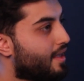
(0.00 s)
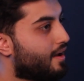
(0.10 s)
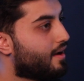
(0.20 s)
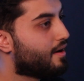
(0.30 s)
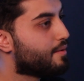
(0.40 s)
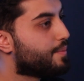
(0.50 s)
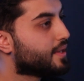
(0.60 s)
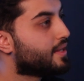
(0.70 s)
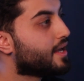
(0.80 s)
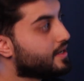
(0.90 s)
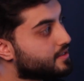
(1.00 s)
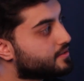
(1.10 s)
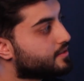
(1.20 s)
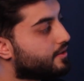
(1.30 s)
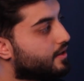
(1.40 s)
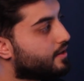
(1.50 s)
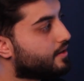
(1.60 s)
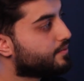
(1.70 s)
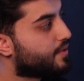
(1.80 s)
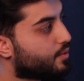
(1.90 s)
But
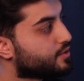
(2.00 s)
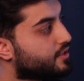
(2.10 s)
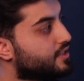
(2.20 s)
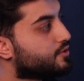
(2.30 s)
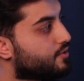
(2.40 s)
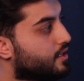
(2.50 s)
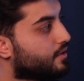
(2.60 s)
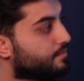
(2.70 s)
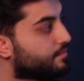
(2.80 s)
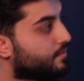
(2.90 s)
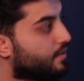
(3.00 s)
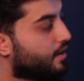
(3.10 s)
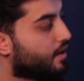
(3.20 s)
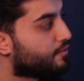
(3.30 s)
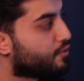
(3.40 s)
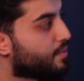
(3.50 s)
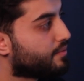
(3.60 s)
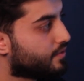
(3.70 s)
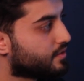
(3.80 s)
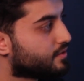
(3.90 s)
there was a recent trailer from
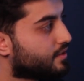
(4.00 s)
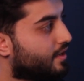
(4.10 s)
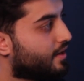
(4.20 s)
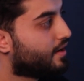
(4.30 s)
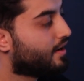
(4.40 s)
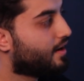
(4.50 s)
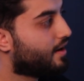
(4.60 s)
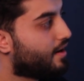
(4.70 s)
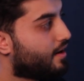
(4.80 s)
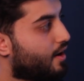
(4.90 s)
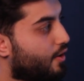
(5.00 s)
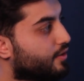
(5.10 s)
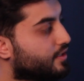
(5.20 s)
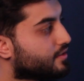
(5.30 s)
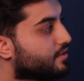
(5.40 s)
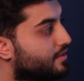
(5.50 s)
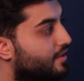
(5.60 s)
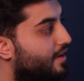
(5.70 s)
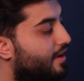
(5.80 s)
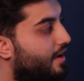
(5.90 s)
Monfish on this.
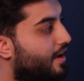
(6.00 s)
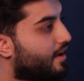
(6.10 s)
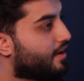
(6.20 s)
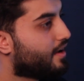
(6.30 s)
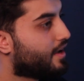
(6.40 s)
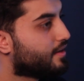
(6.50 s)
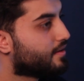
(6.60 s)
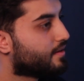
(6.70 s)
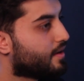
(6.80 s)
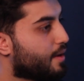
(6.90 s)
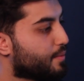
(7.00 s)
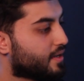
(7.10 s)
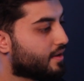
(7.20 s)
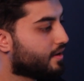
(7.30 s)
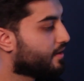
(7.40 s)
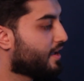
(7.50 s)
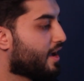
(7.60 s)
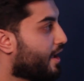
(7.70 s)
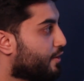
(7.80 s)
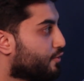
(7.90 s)
And I mean,
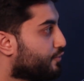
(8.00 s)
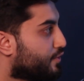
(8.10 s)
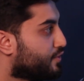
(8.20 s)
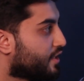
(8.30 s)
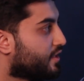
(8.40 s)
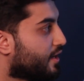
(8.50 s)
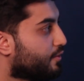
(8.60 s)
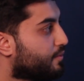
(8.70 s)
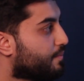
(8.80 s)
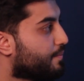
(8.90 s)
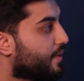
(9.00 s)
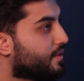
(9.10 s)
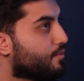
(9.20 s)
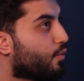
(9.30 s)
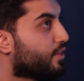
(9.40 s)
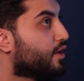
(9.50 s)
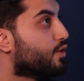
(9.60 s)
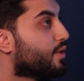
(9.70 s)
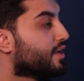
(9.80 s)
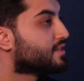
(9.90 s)
I don't know if you checked it out, but what they're
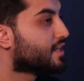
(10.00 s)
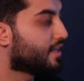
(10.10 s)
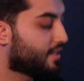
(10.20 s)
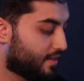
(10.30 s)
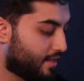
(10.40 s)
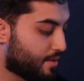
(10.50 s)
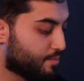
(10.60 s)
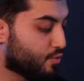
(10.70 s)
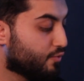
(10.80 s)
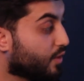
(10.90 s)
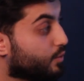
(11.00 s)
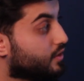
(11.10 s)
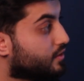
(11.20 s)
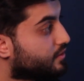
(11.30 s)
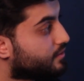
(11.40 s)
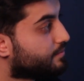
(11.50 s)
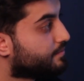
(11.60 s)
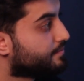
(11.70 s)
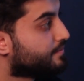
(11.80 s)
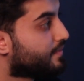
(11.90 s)
doing is, like, they're moving worlds.
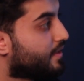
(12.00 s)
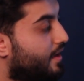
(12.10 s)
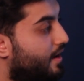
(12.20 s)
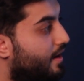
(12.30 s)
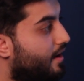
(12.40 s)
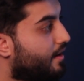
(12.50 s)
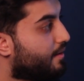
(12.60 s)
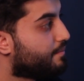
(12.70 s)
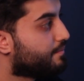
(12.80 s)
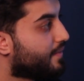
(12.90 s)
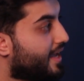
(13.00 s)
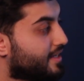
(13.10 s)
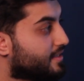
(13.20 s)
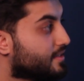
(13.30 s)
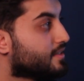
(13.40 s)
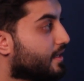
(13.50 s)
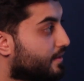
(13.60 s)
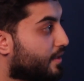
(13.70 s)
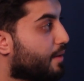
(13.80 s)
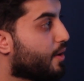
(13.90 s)
And it's
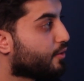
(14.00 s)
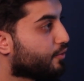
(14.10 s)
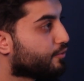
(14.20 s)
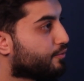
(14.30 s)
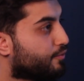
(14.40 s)
insane, the amount of,